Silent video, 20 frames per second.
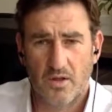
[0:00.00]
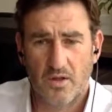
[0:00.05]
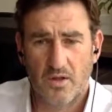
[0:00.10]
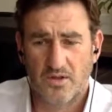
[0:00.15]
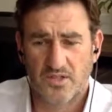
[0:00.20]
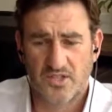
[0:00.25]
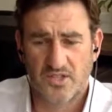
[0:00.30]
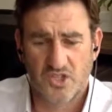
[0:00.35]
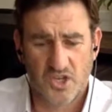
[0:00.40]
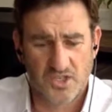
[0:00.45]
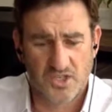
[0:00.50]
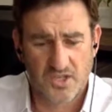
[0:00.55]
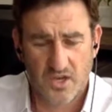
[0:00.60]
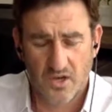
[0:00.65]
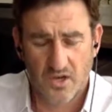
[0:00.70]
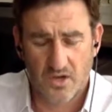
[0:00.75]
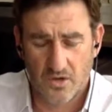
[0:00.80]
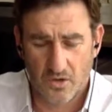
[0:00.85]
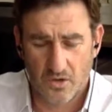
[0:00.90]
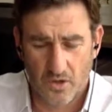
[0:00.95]
It's just
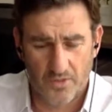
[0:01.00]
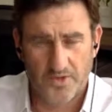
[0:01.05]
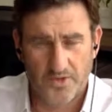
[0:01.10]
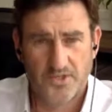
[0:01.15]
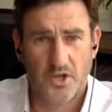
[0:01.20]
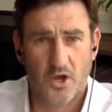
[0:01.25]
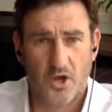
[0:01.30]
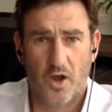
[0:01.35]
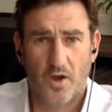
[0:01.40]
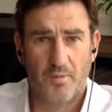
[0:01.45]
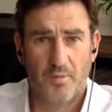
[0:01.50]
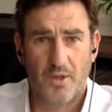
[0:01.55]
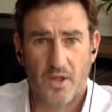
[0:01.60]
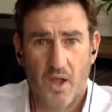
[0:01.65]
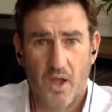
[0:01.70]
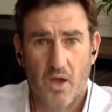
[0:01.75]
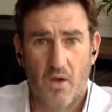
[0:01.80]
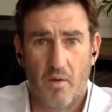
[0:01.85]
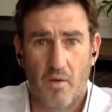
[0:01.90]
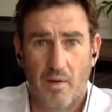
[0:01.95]
not the time to be
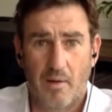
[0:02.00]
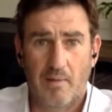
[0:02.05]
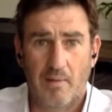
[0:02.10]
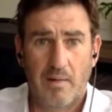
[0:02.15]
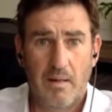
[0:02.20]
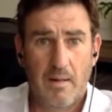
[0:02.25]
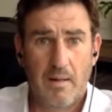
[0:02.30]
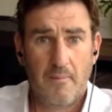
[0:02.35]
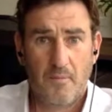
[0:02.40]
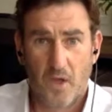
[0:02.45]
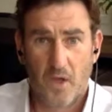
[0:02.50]
going,